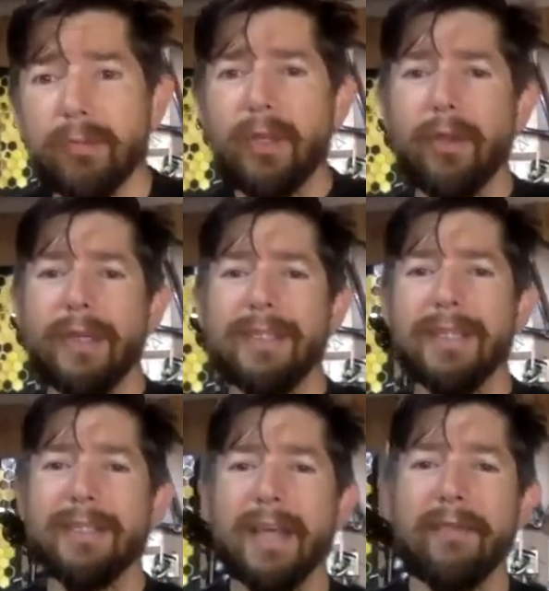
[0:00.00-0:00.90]
So this is
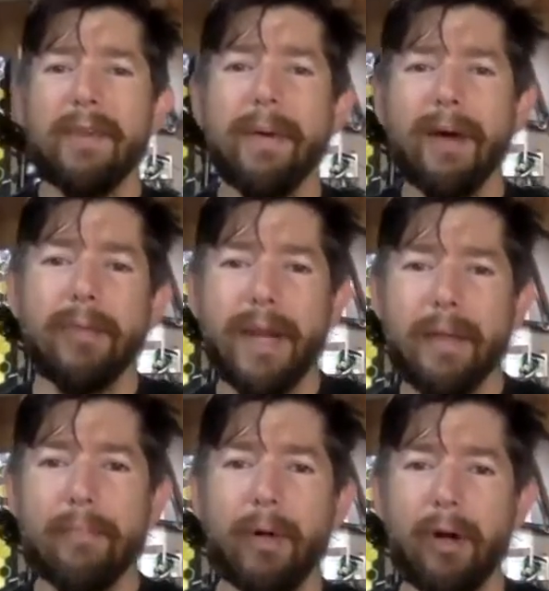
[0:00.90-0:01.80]
a safety belt that I
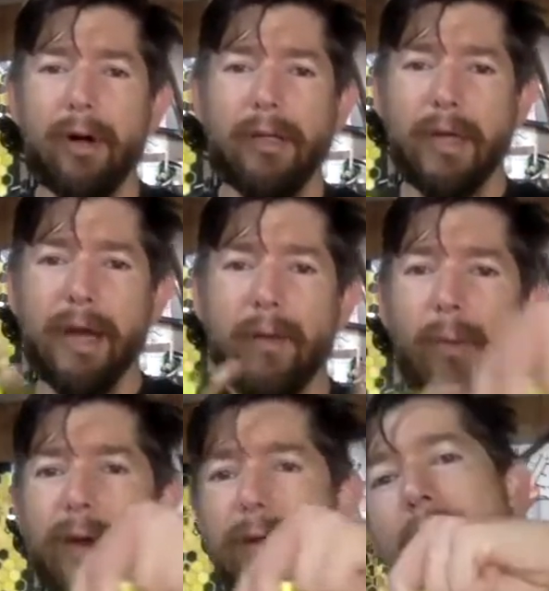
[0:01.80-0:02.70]
put on and I
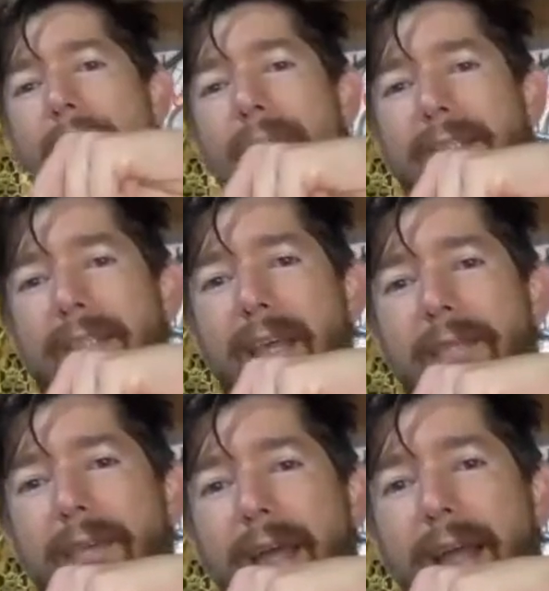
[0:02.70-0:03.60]
wear, and that
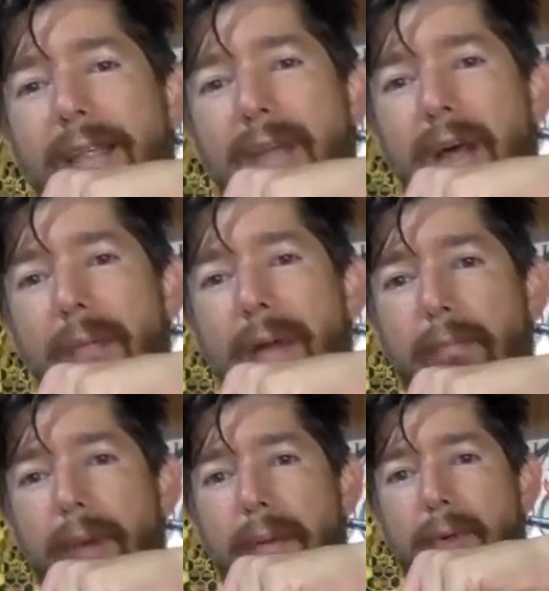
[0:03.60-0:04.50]
is on my
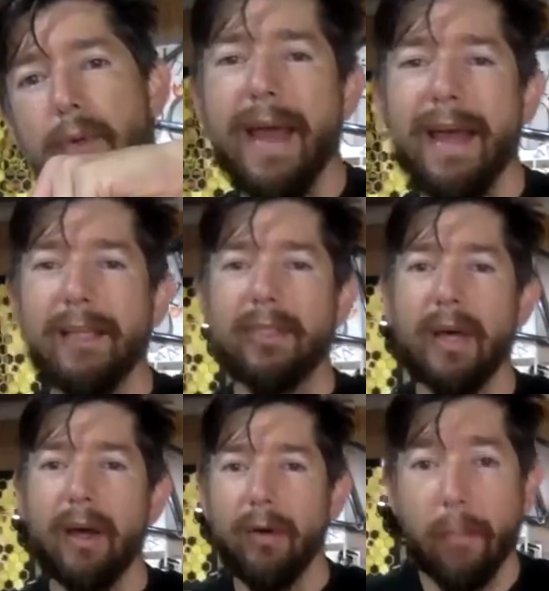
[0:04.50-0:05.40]
booty. And
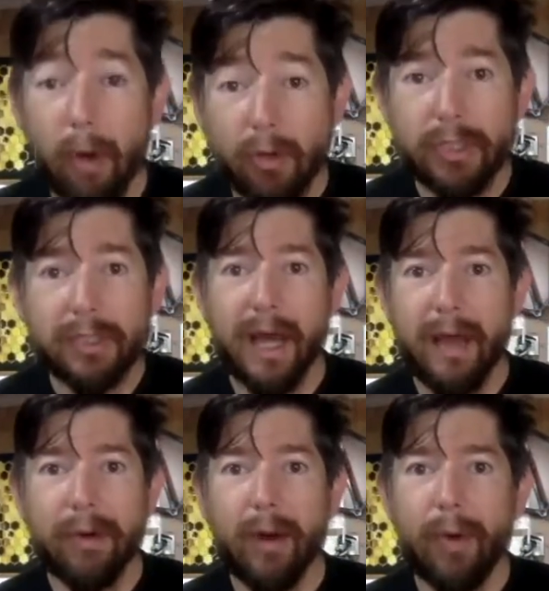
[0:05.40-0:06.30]
so most of the
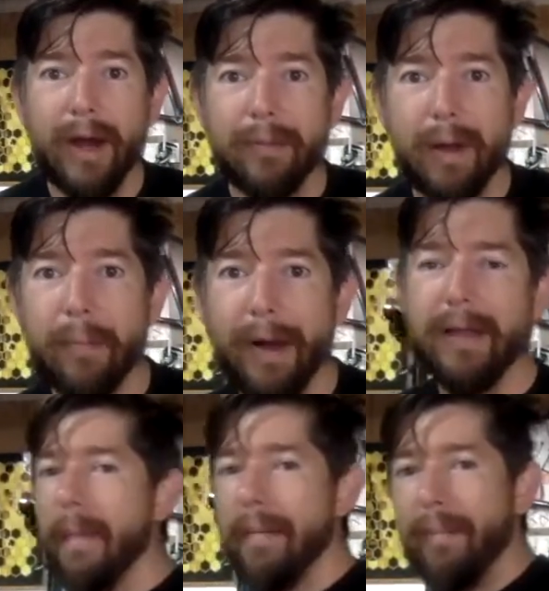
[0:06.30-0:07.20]
time when I'm riding my
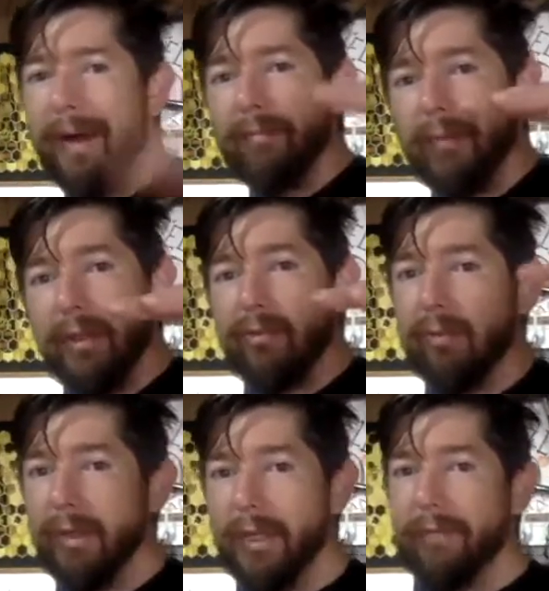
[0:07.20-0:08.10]
bike, my butt is
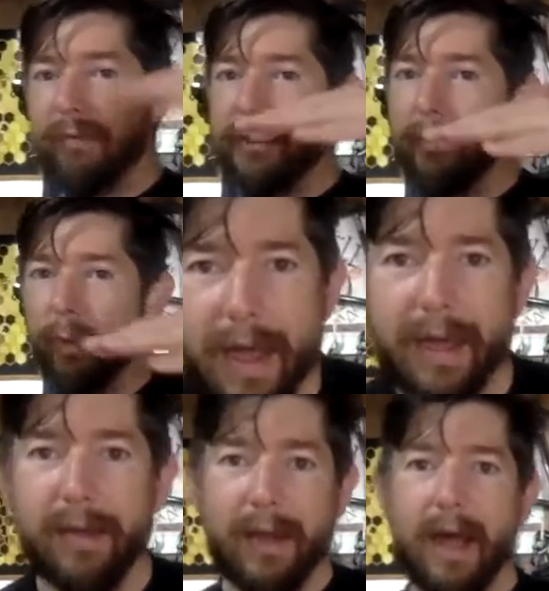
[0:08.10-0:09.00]
really visible,
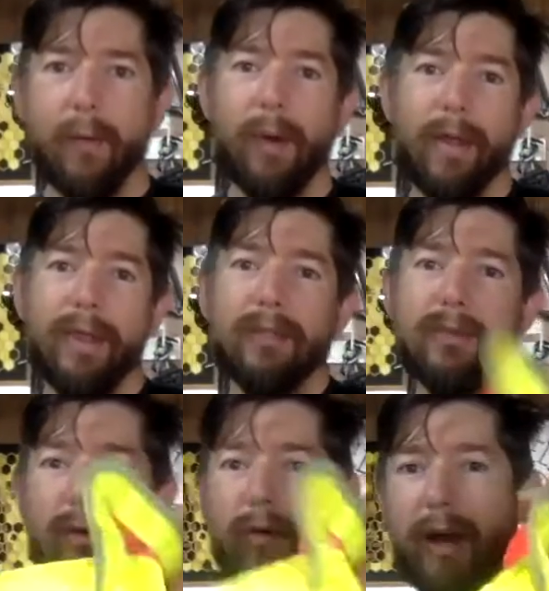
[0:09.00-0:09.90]
and I wear this
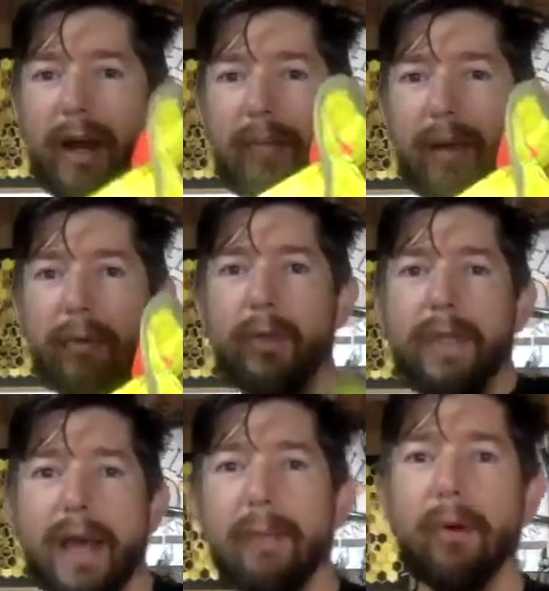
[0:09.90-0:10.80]
right on my
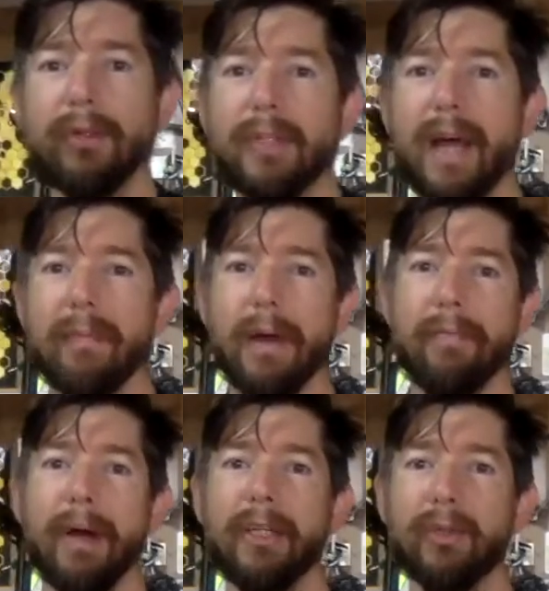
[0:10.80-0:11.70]
booty. And most of the time my
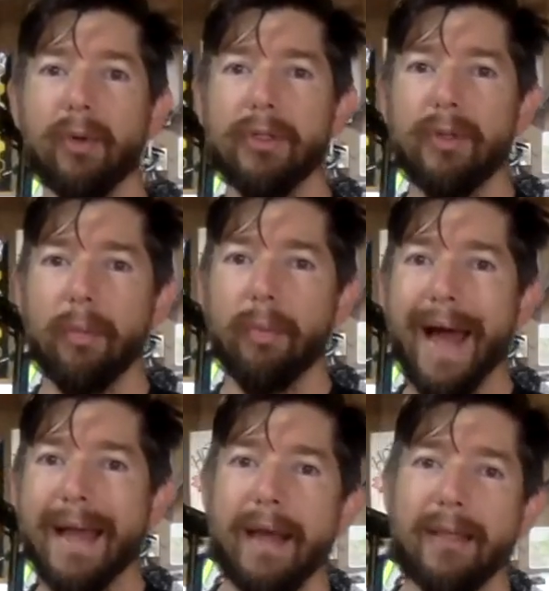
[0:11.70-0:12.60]
bike shorts are
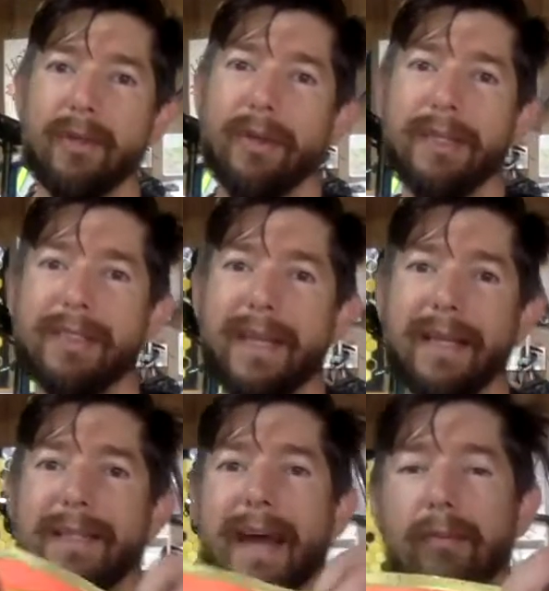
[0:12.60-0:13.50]
black, and so this
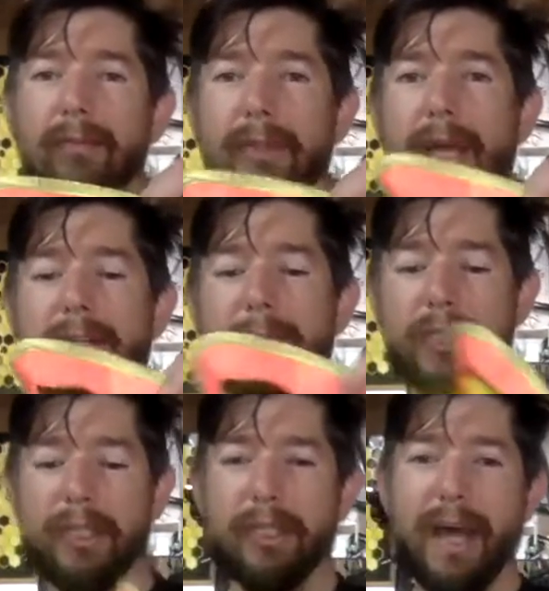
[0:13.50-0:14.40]
stands out. Not to
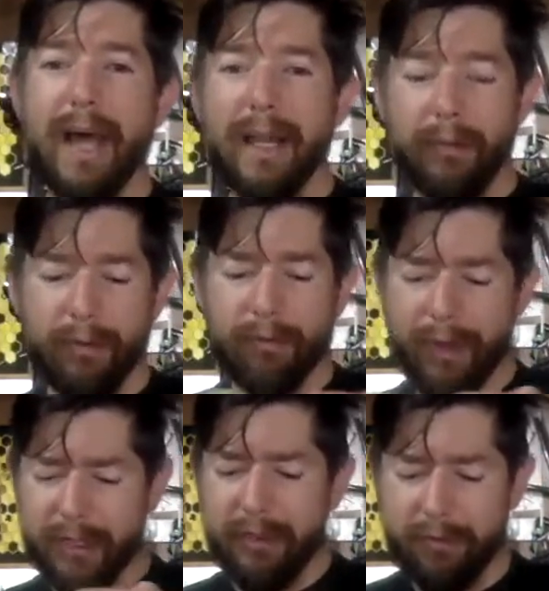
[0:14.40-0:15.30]
mention it's highly
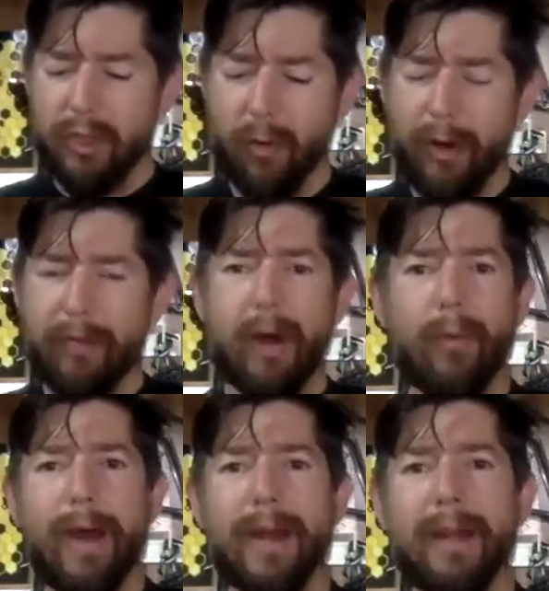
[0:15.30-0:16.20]
reflective, so whenever I
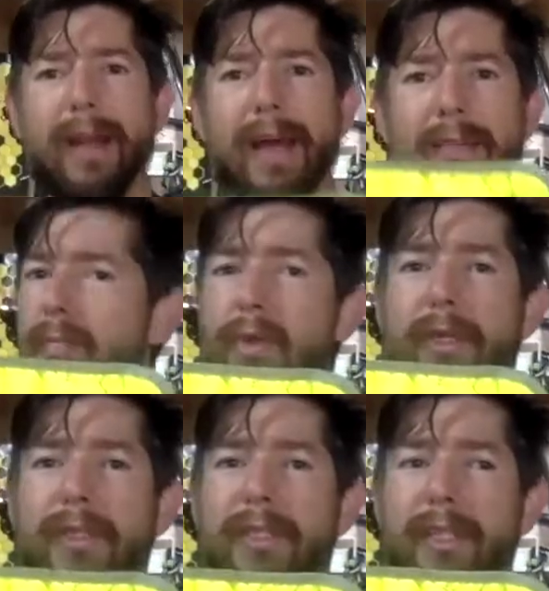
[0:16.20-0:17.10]
ride at night, you
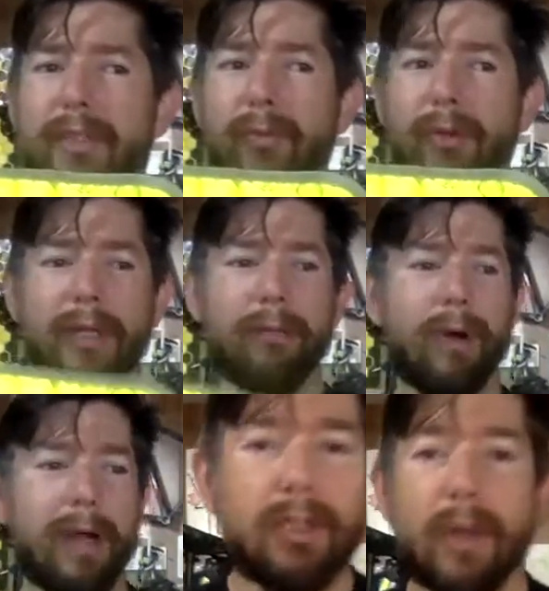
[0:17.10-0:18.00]
can see this really
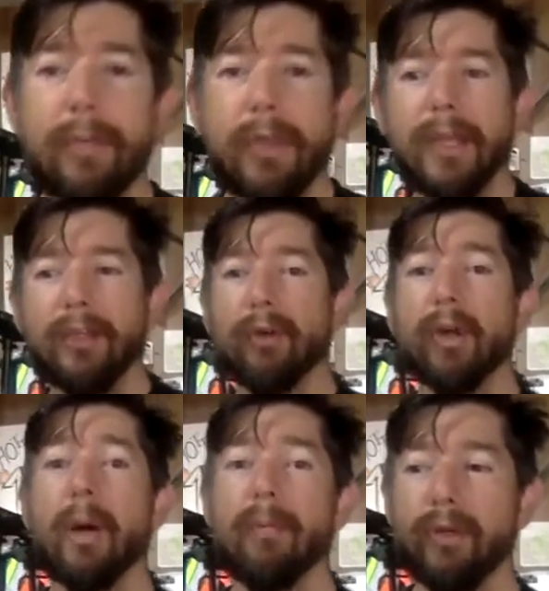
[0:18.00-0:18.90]
bright. Some things for
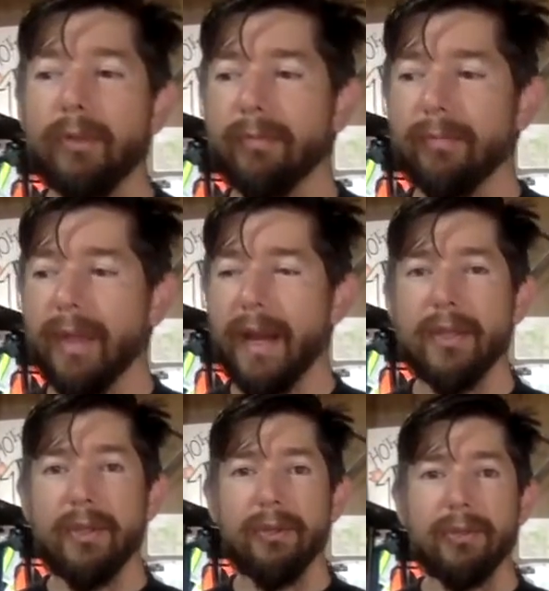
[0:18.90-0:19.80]
comfort that I
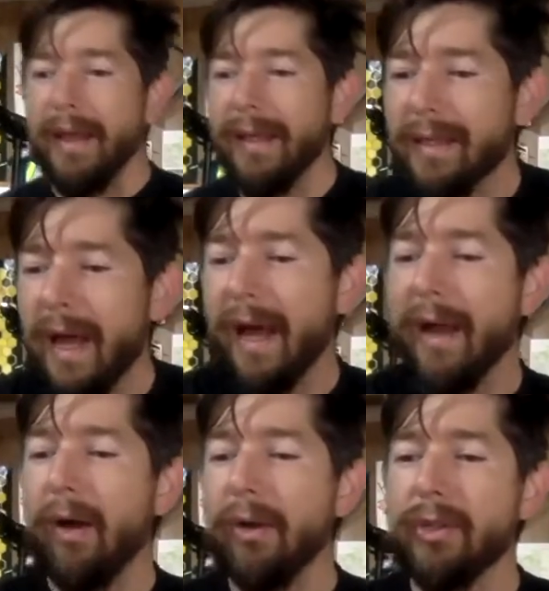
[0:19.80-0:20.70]
use is I
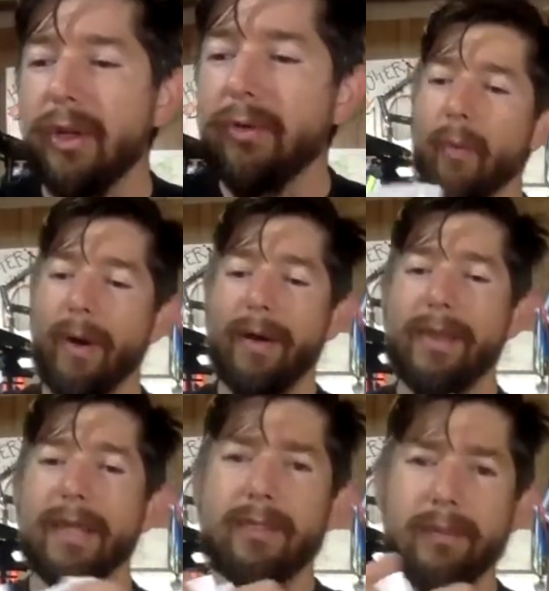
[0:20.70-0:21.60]
also wear
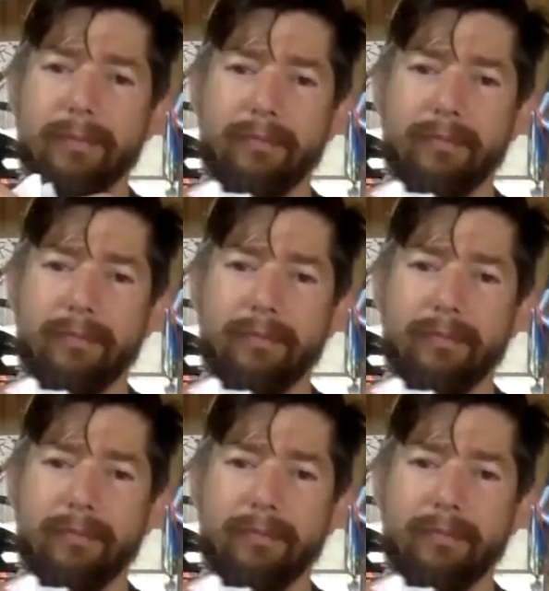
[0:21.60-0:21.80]
these.